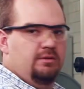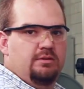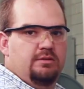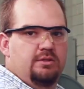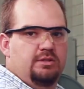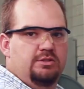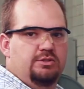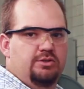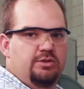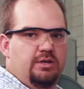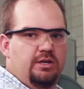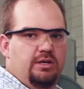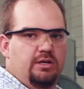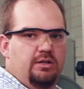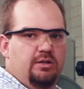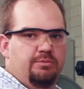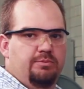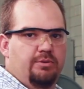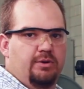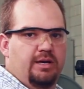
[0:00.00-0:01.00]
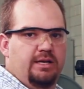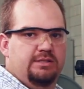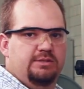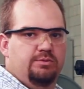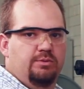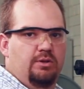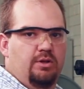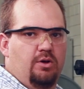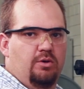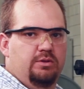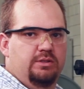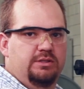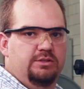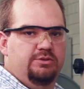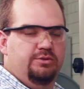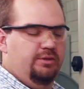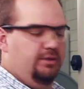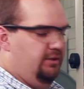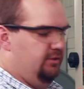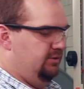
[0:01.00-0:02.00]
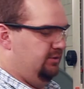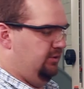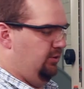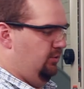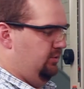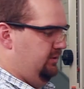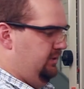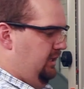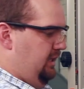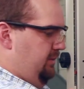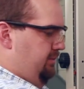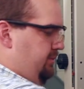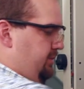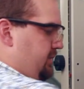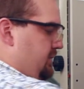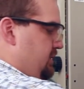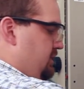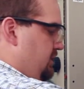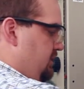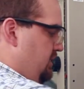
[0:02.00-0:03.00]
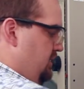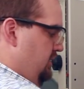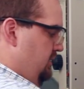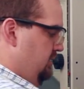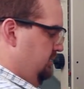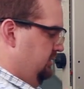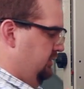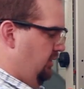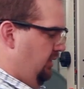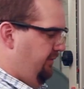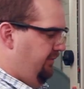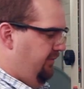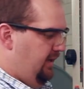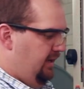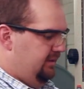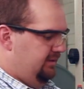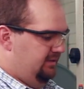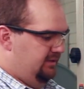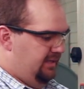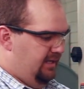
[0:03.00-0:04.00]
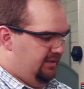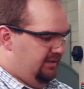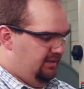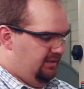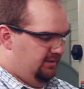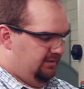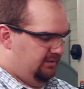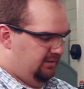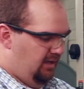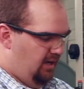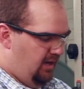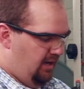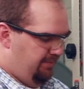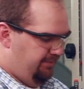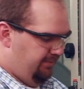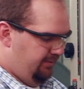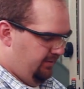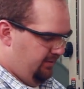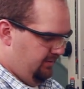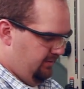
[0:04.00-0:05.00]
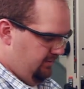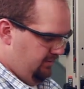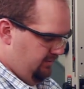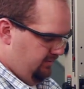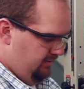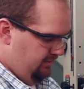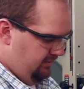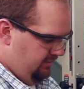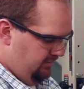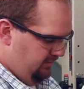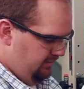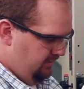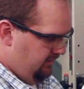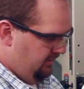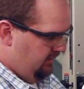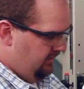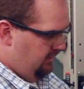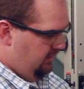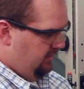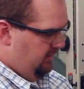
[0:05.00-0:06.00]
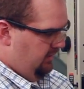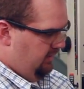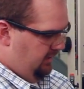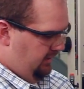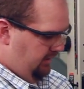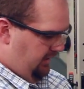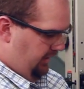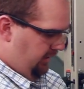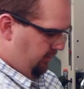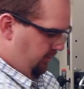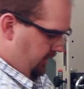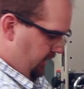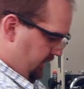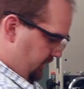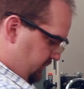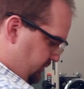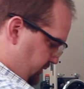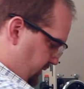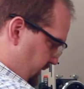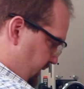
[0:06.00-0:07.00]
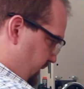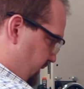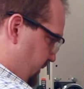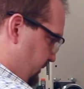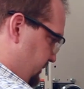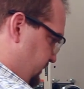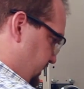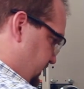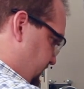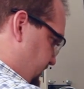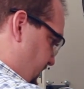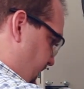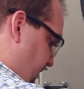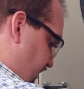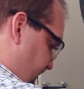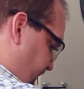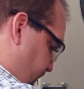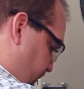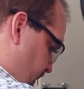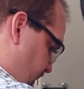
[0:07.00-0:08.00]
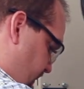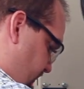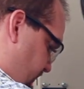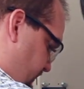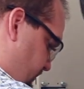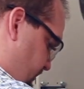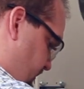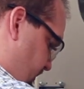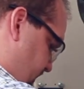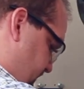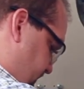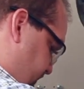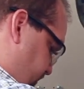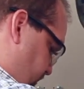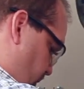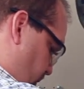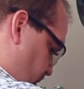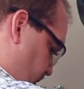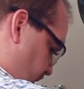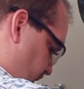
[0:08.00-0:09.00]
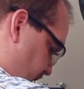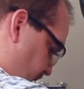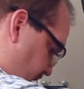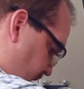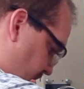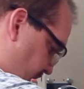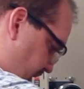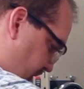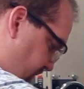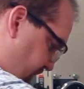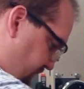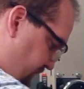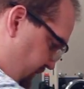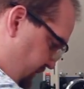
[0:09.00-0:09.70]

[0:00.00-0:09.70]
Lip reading: the drill press will only drill so deep. So if I set this up, and I want to drill just halfway through this board I have,